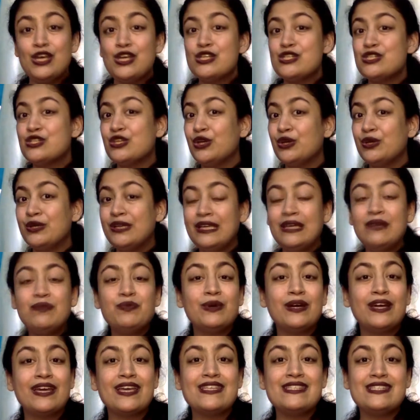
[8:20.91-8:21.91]
So your deep
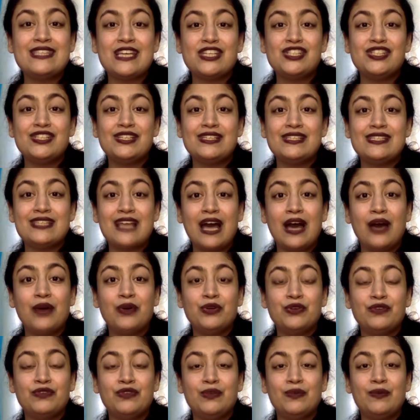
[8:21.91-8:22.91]
working session is out
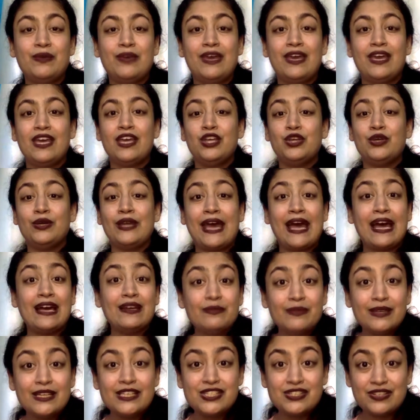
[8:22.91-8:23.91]
of the way, your
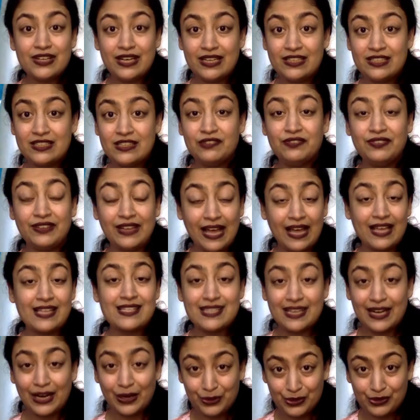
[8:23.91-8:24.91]
administrative tasks
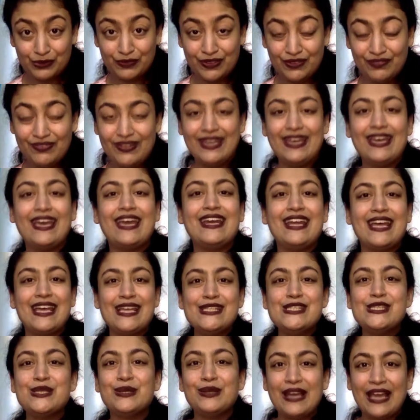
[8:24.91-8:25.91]
are out of the way, and
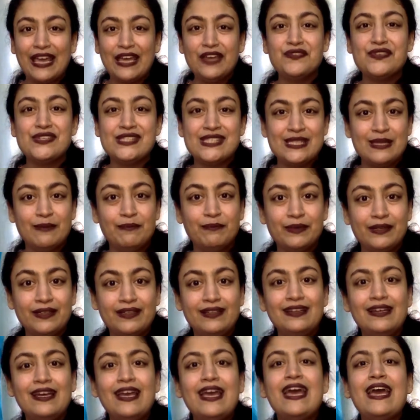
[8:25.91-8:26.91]
hence your life is simpler.
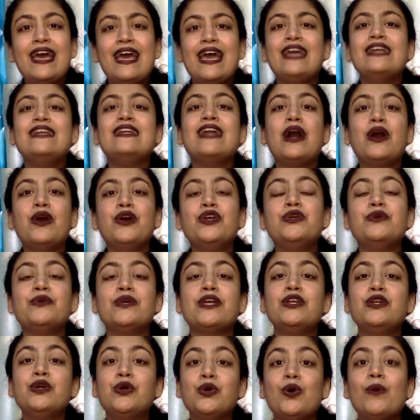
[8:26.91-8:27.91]
And now you
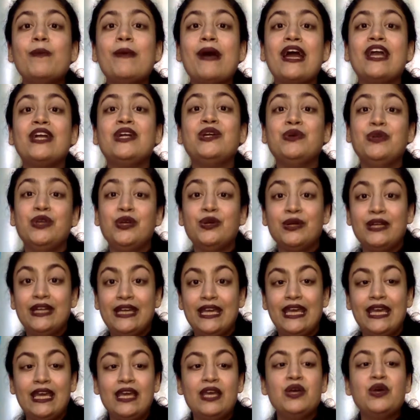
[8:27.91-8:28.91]
can go back to your
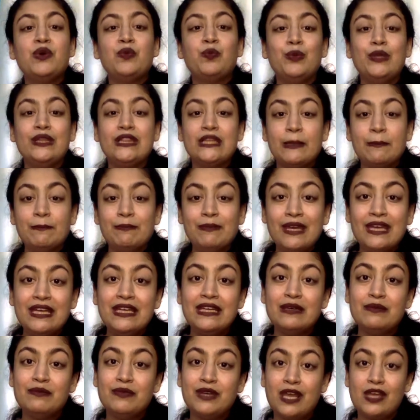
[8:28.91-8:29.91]
day with a
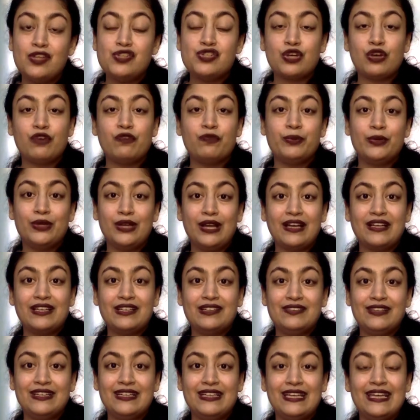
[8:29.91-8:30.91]
medium range of
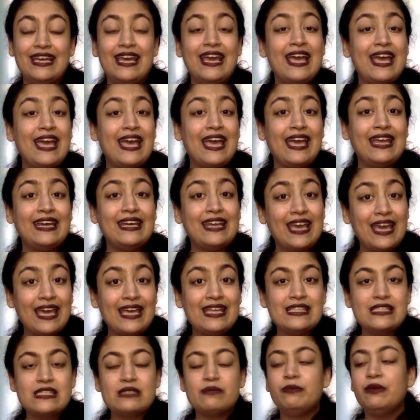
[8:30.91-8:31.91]
productivity and
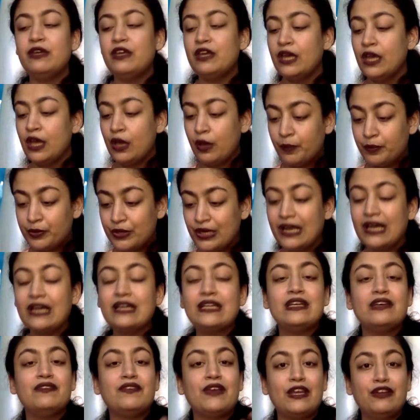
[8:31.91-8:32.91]
hence be
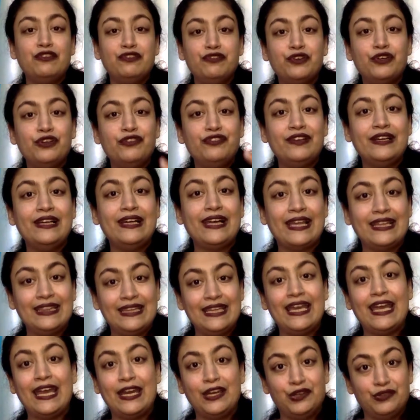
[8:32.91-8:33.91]
productive and fulfilled at
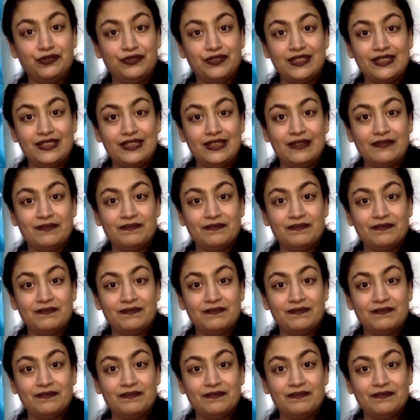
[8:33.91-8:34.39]
the end of the day.